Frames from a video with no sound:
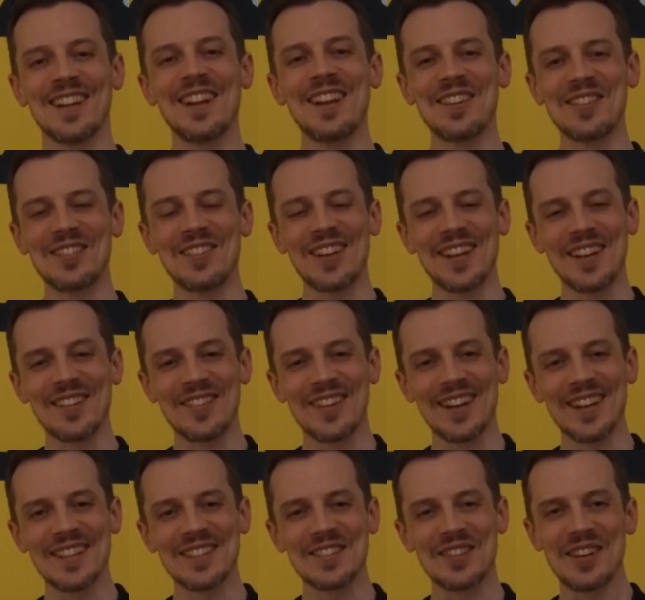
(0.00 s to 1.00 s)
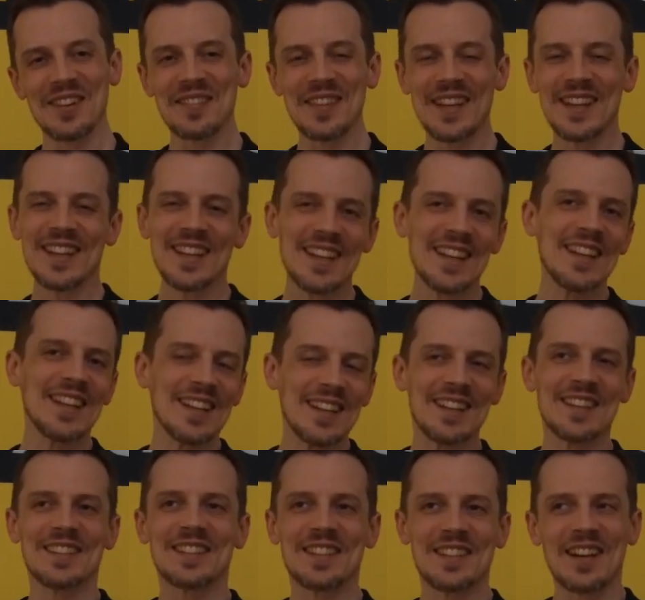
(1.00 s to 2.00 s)
really sort of
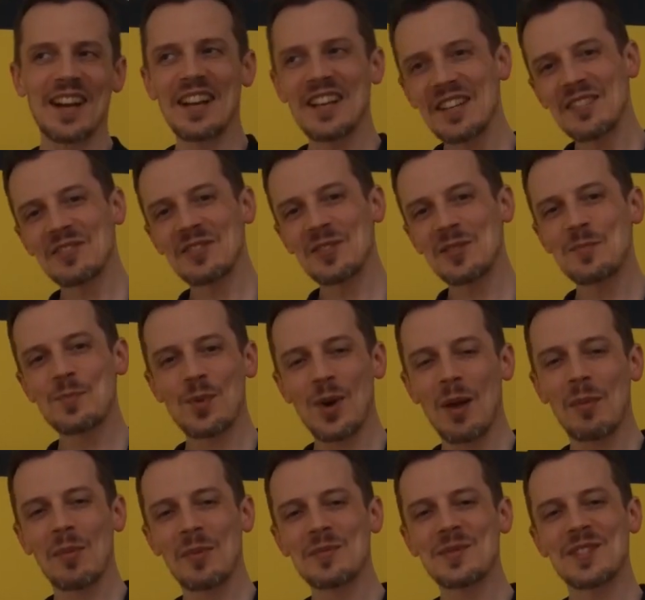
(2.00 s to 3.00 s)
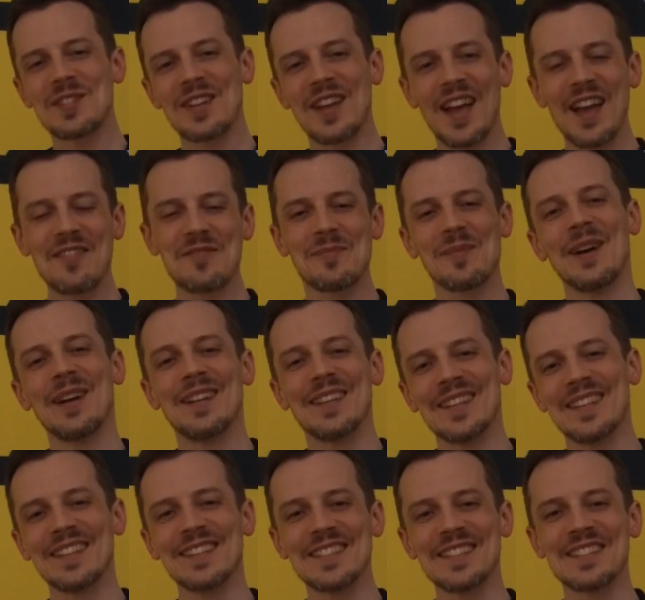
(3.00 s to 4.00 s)
kind of good problems to have,
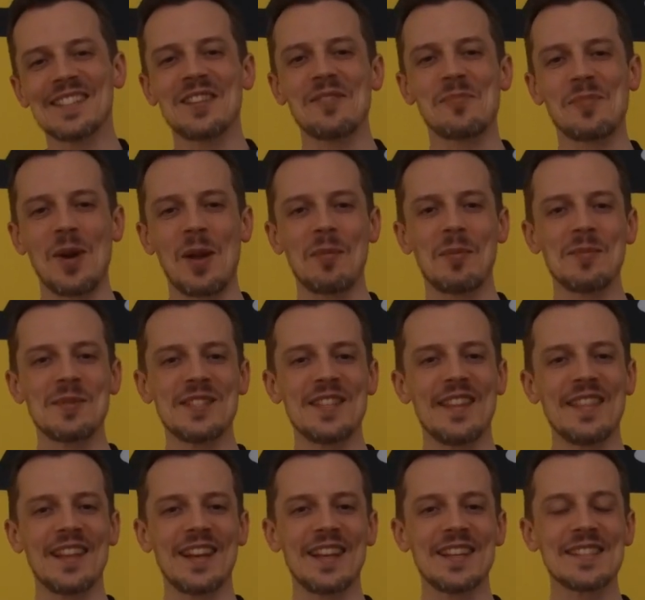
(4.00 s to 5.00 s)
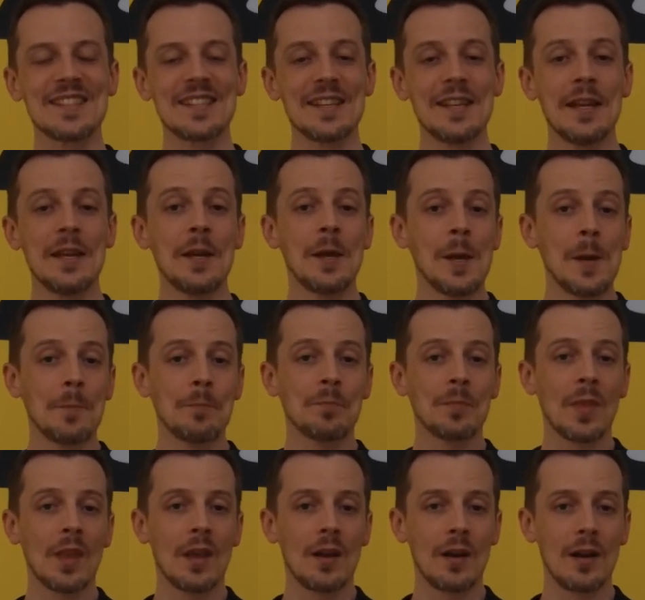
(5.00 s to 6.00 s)
but still problems nonetheless.
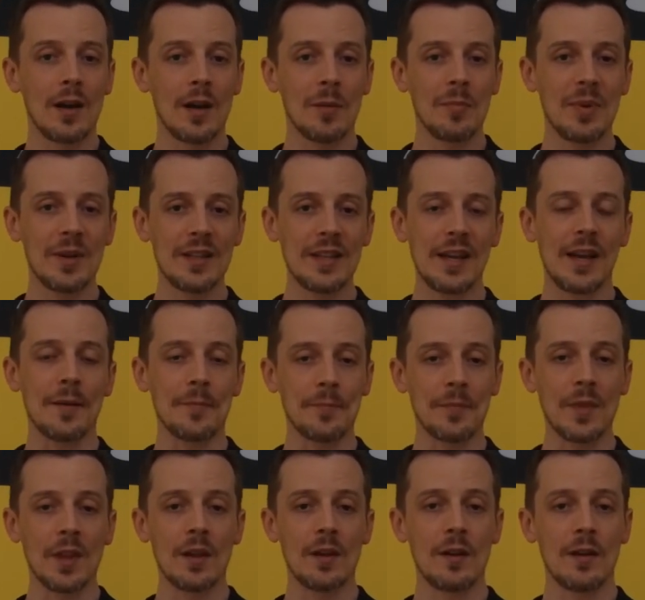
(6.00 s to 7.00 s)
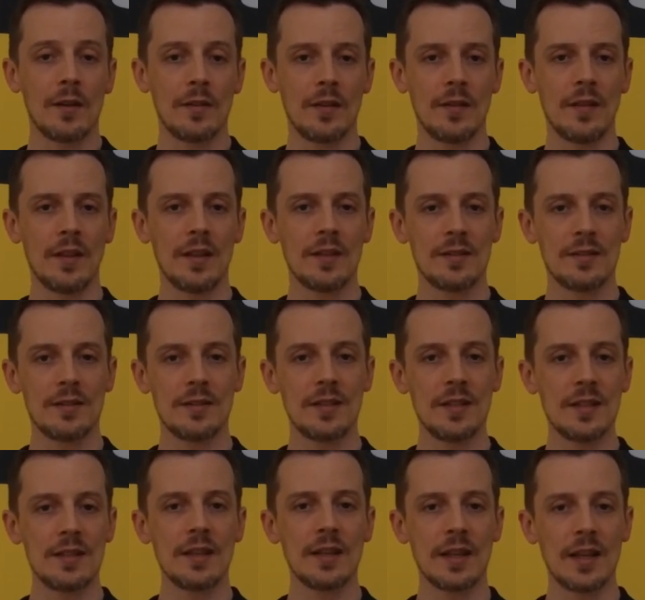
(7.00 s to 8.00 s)
But yeah, then they
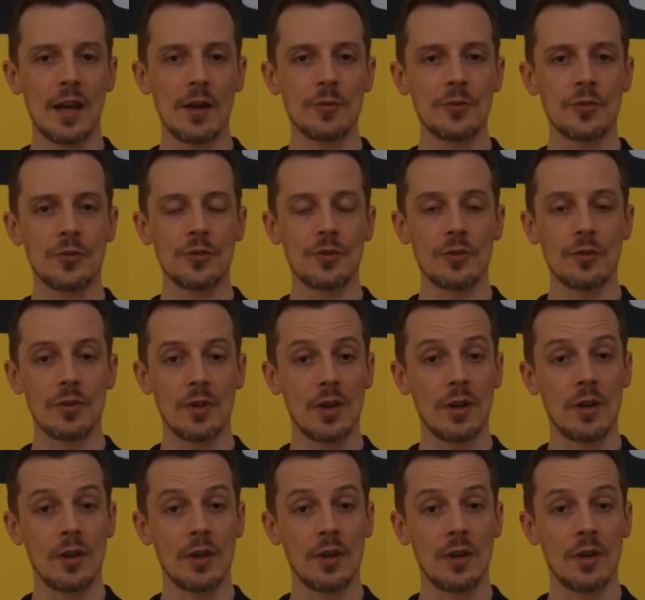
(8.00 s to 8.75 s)
did encounter